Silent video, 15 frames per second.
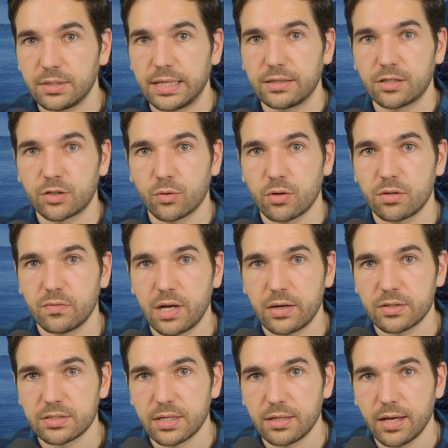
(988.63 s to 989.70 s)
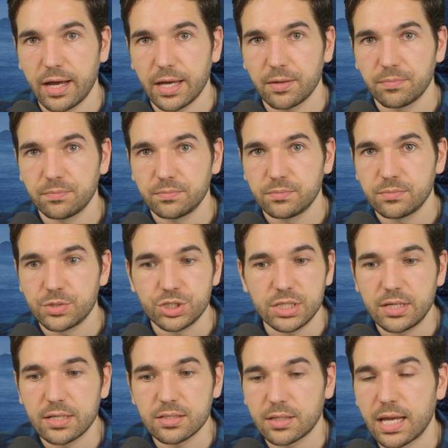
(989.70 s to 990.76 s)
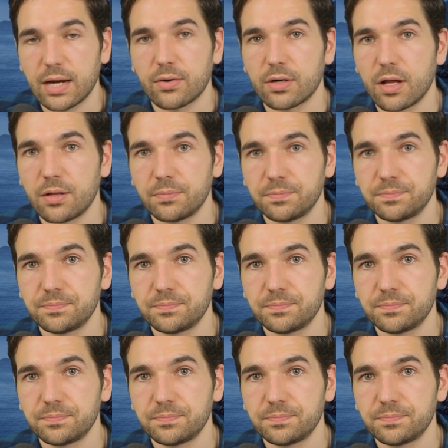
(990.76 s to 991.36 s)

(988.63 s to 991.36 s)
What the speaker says: get the coronavirus and die. She doesn't care at all.